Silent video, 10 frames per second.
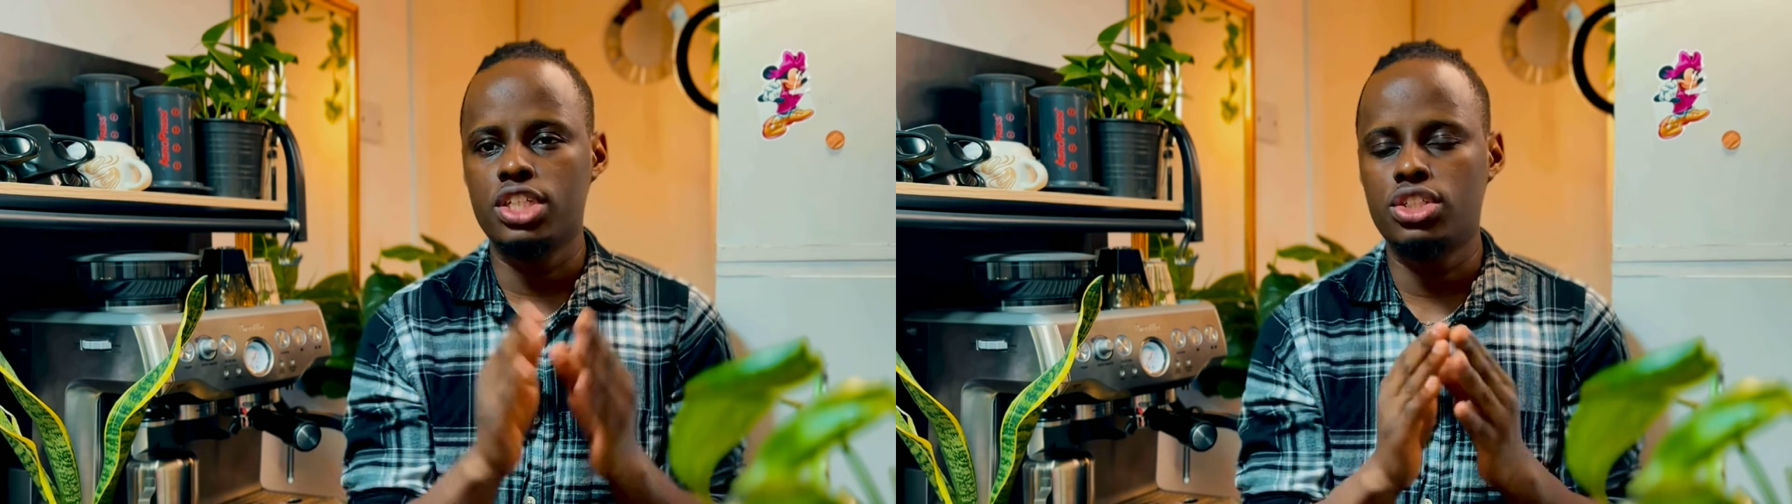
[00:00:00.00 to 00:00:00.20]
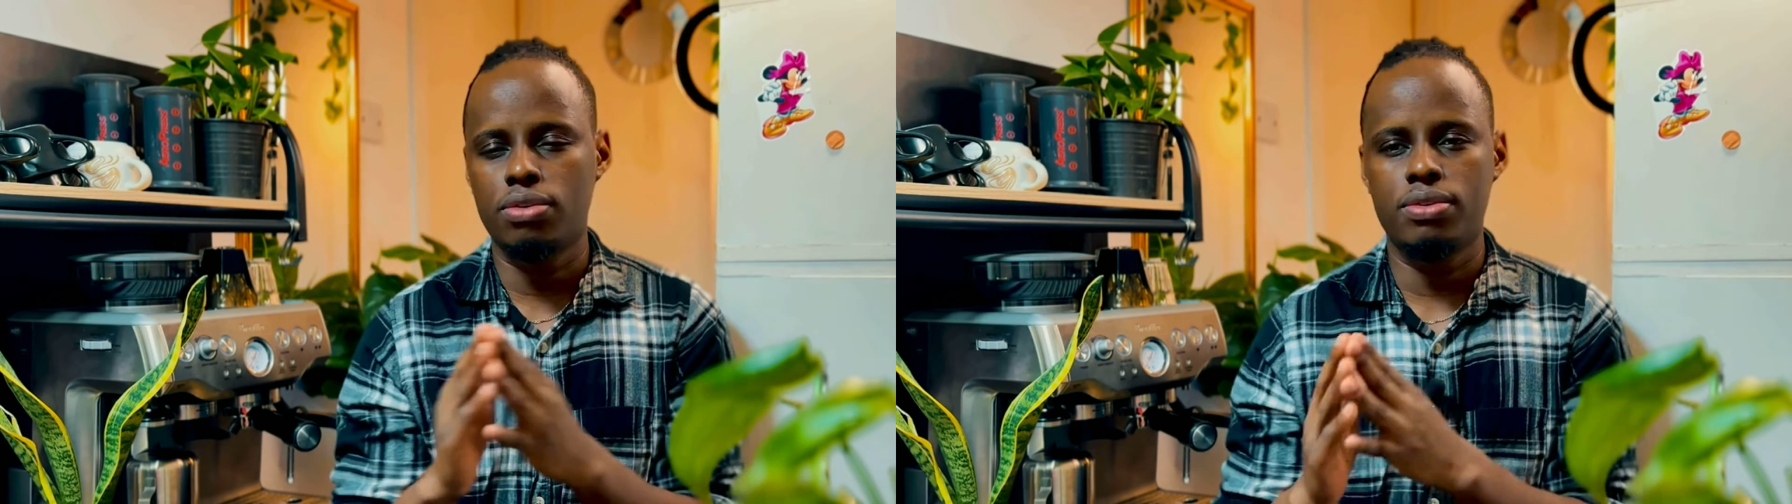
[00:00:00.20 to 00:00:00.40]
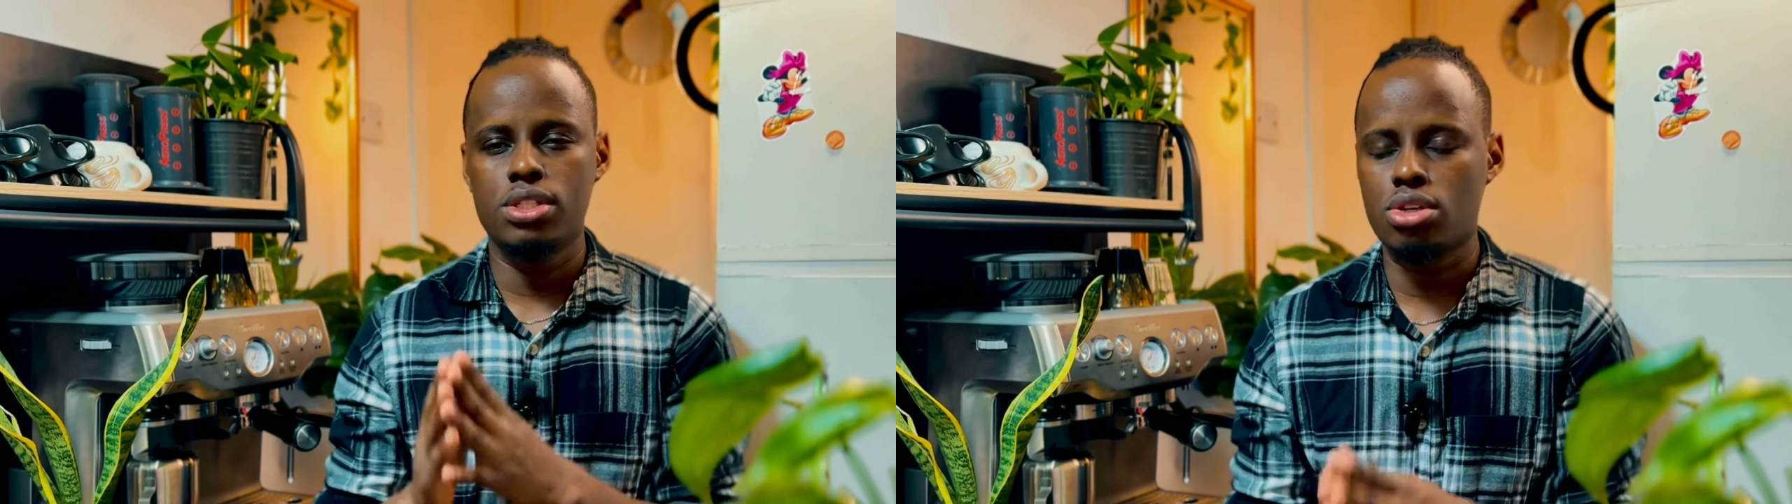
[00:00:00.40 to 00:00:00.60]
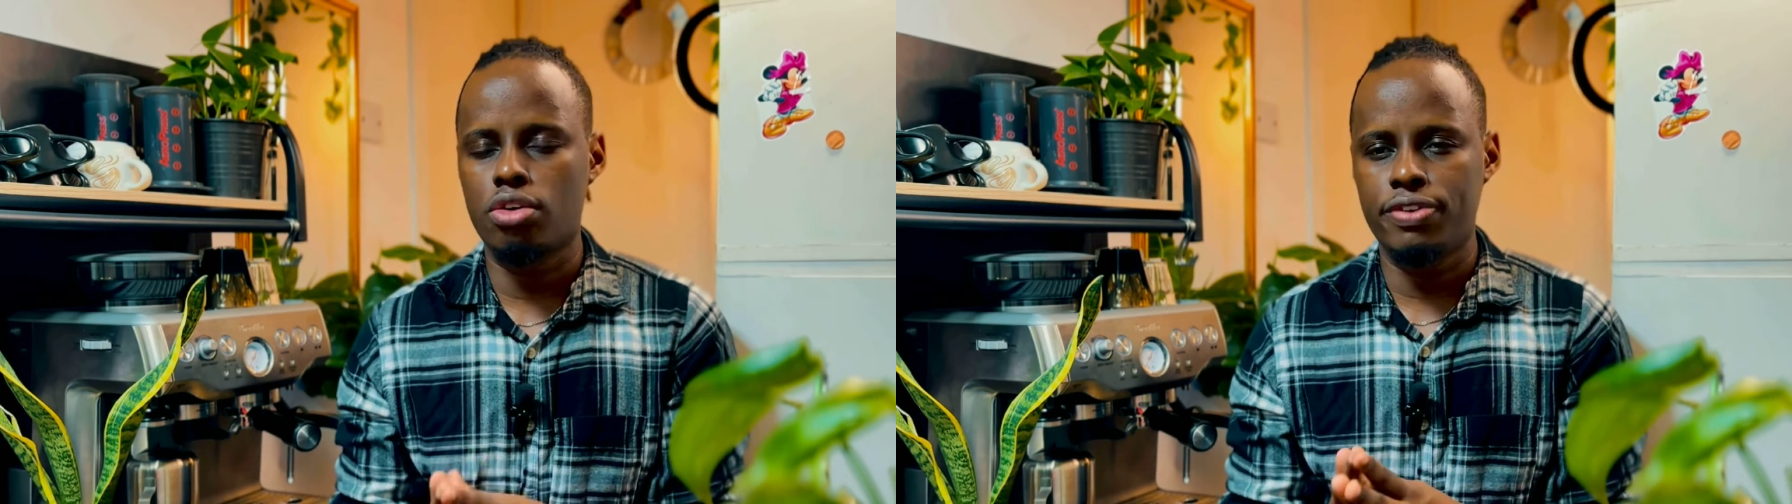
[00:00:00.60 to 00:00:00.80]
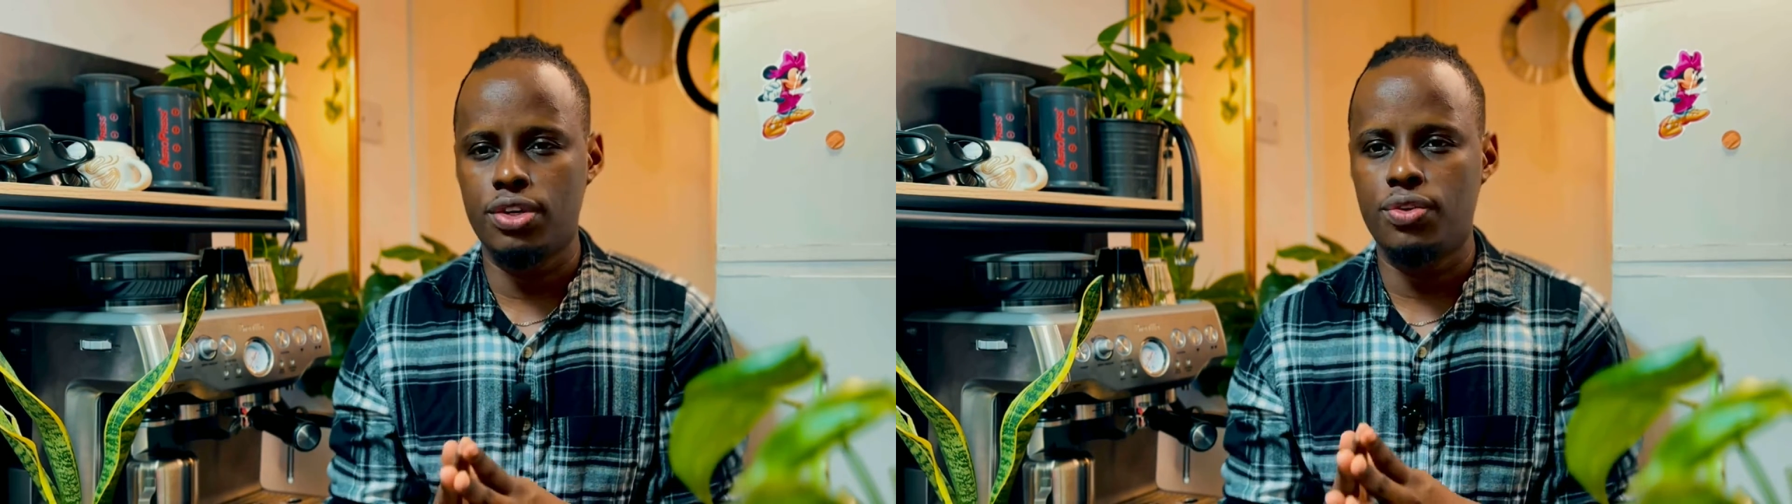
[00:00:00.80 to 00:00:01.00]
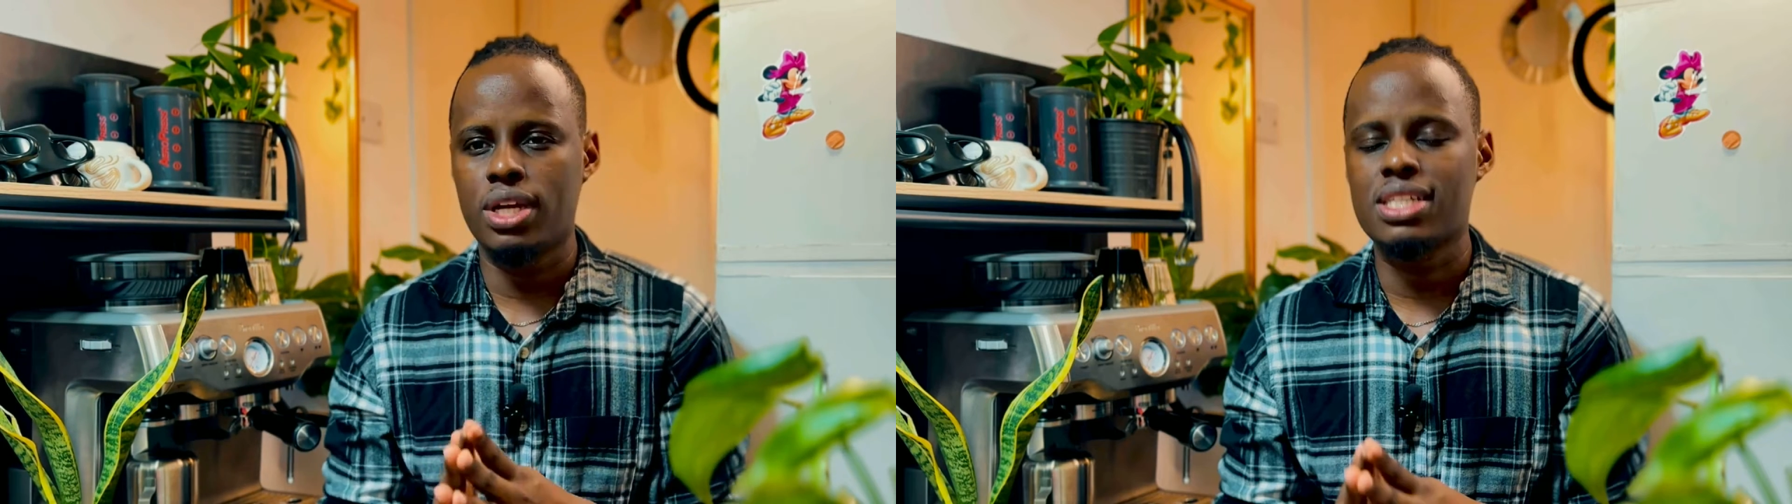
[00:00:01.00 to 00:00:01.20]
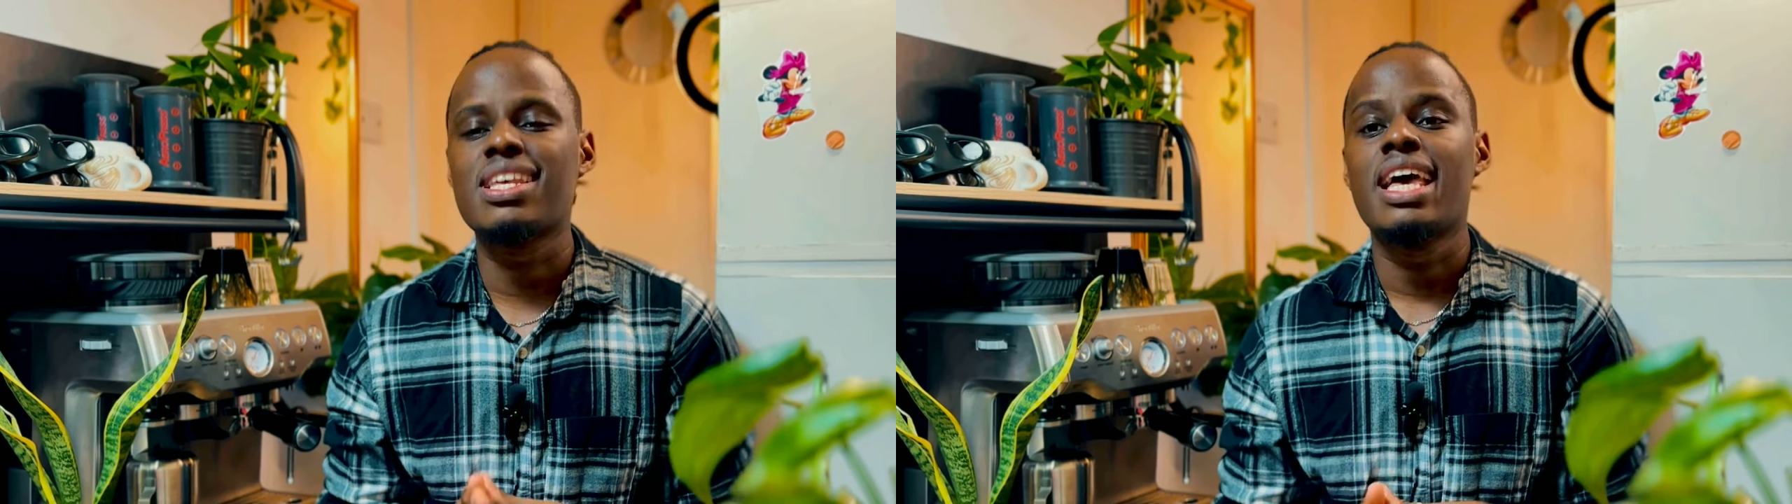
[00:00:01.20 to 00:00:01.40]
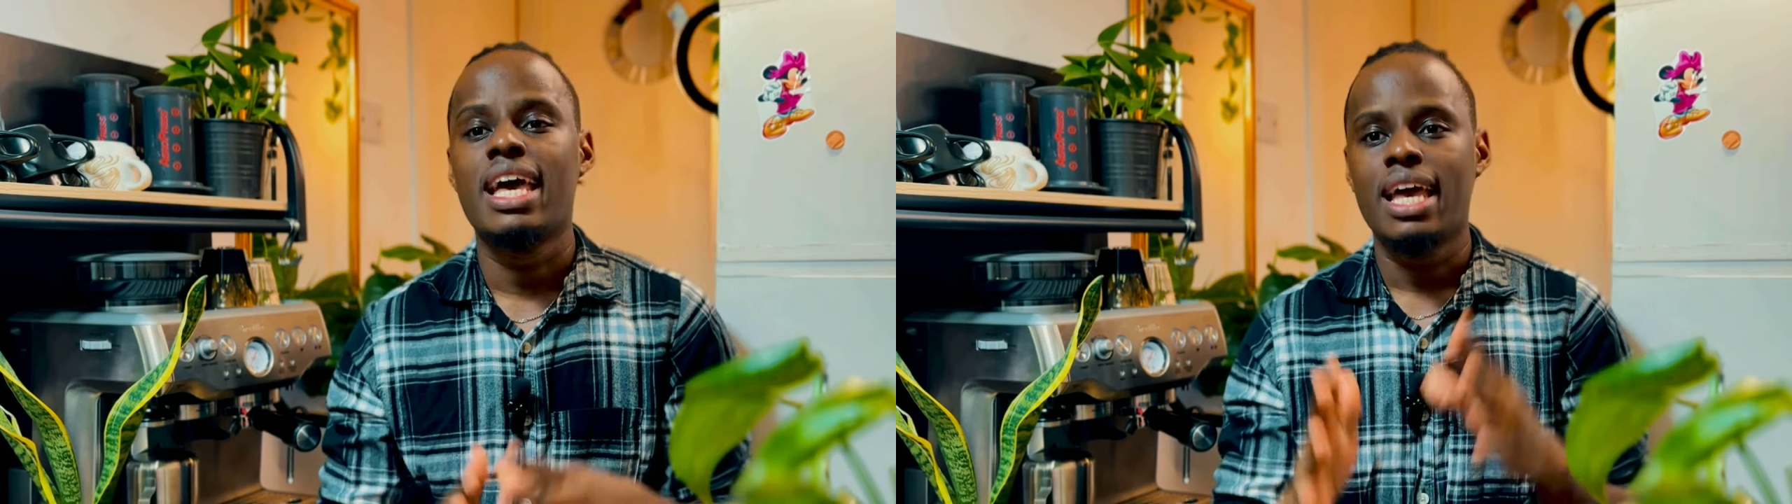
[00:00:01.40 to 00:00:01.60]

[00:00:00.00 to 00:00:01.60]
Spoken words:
each of these coffee drinks,